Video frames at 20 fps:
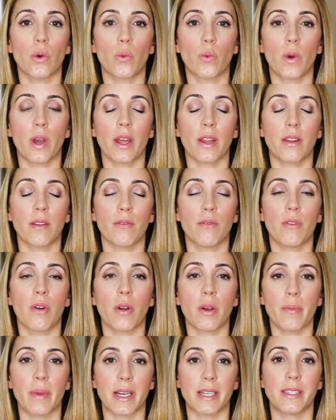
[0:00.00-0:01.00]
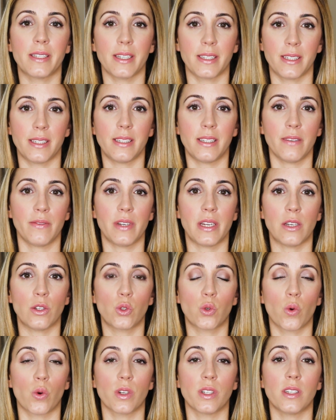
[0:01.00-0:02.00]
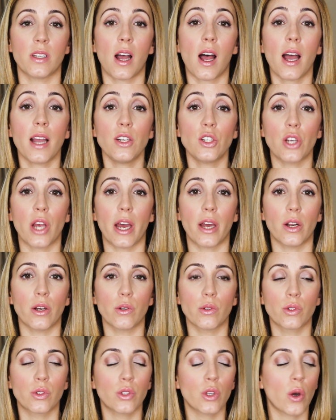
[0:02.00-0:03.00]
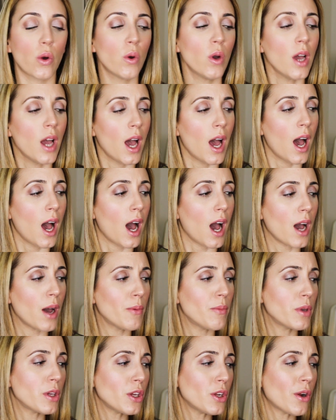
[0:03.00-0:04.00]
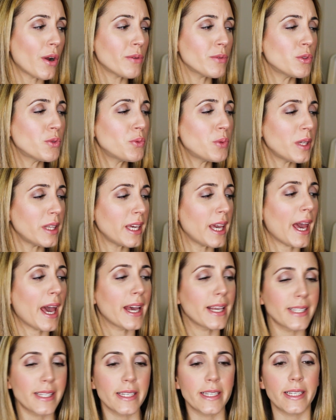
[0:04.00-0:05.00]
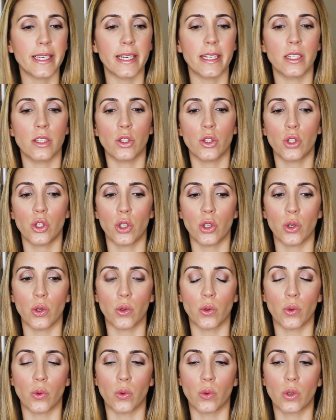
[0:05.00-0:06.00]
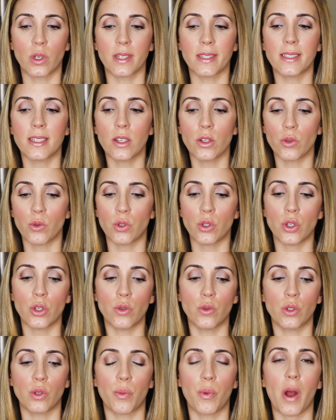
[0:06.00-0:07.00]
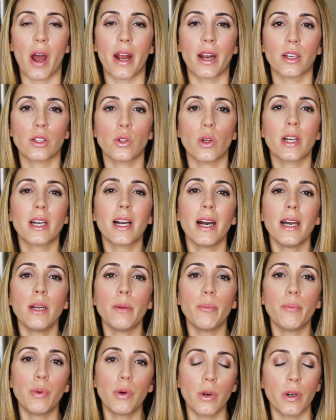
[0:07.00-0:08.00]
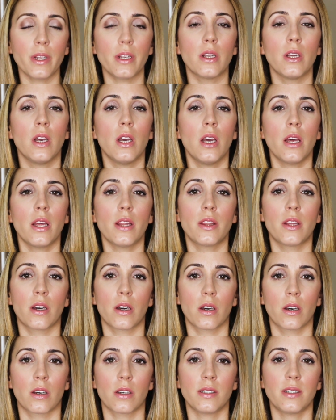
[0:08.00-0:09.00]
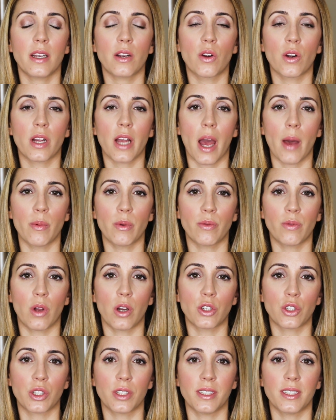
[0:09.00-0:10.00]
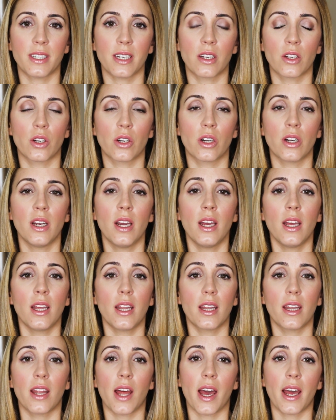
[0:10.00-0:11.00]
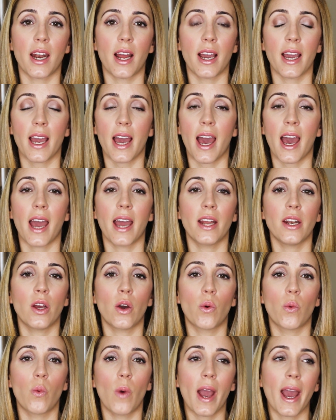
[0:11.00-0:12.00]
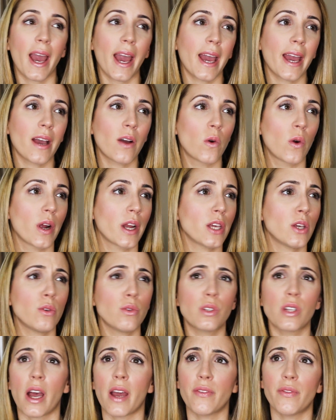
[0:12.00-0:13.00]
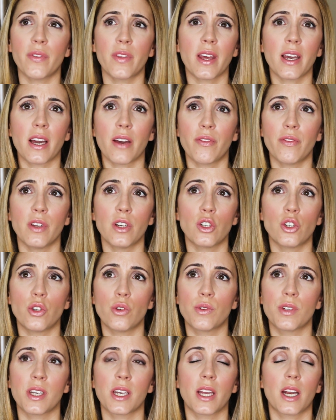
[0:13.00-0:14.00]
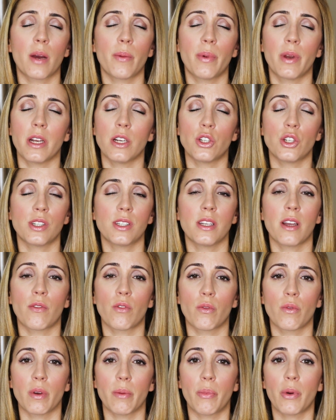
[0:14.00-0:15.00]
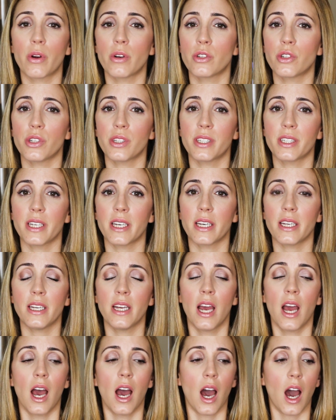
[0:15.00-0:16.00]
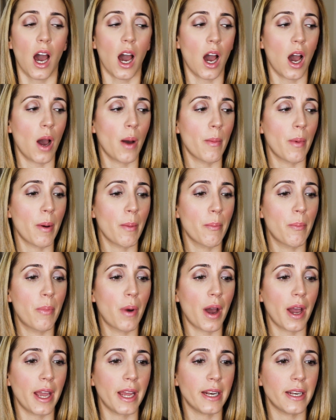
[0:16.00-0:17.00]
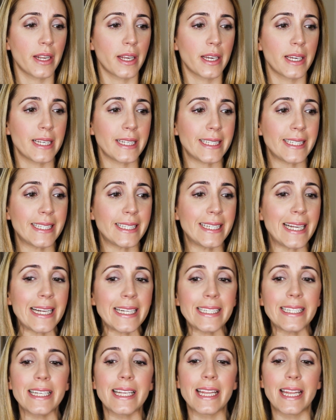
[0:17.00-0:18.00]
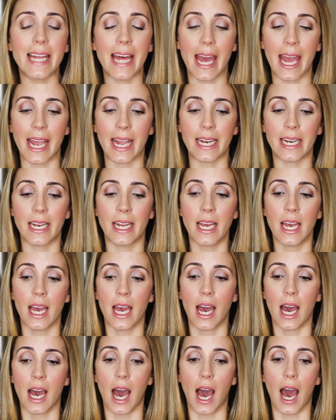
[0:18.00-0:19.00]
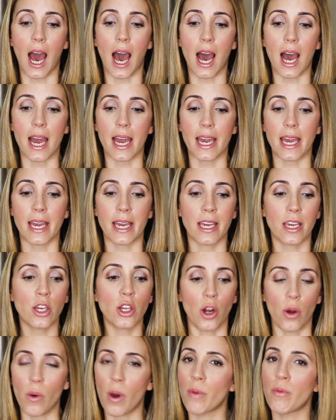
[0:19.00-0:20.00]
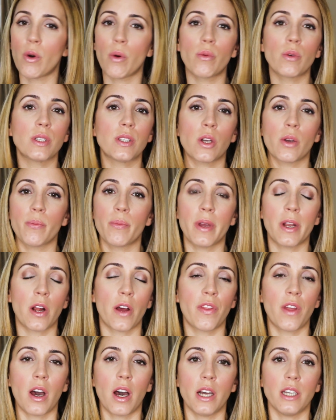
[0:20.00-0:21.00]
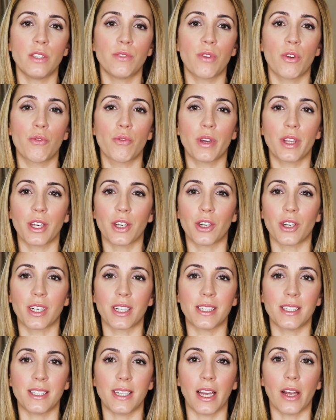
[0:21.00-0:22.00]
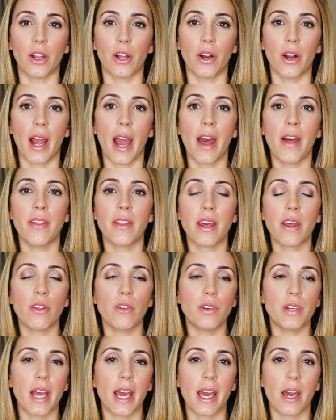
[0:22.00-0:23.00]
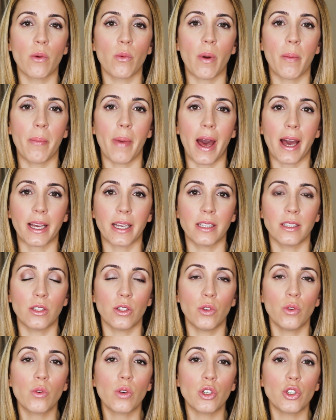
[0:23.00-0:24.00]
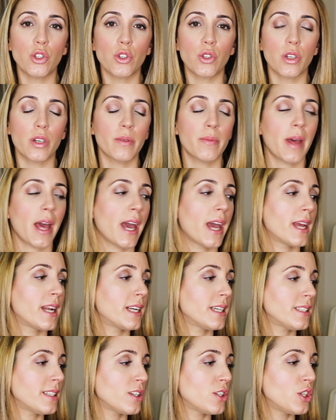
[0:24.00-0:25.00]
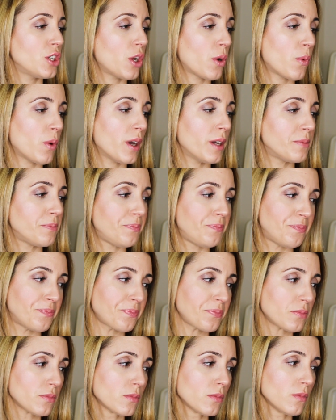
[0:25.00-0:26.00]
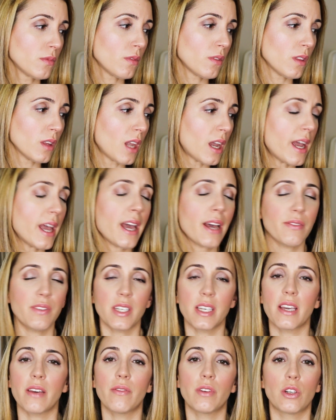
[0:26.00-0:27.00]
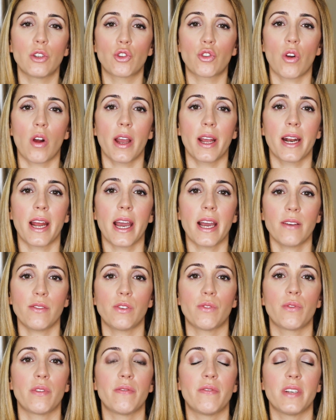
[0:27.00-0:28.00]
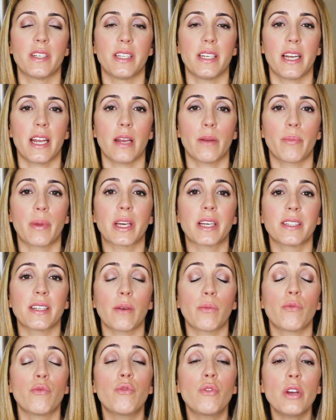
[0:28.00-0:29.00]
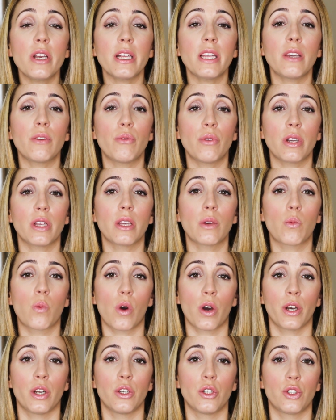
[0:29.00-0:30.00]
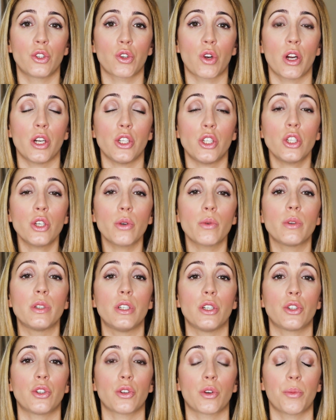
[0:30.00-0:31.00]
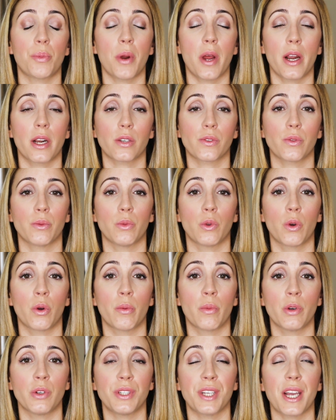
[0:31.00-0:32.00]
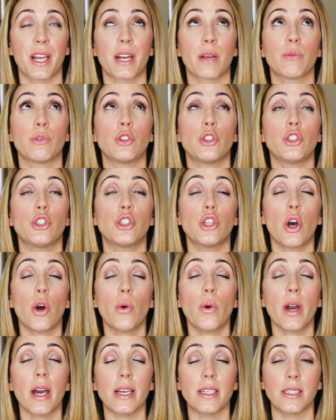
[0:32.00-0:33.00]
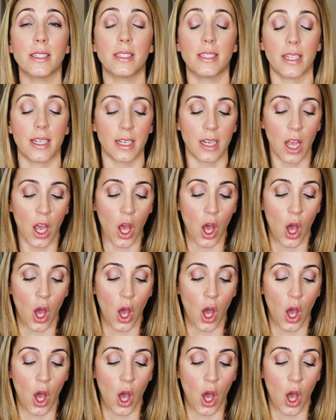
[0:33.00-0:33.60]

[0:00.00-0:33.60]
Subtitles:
with very bad sensitivity towards the eyeshadows. So, I was really hesitant to continue to use the product. So I kind of put the Secret Camouflage concealer that I had away, or I think I finished using it up and I just never repurchased it. But since then, I've always been on the hunt for a really good concealer. And the other day I went back into Nordstrom and I said, you know what? I have to give it a try and I have to revisit it because I really, really wanted to try 2 additional products from Laura Mercier and I was so hesitant.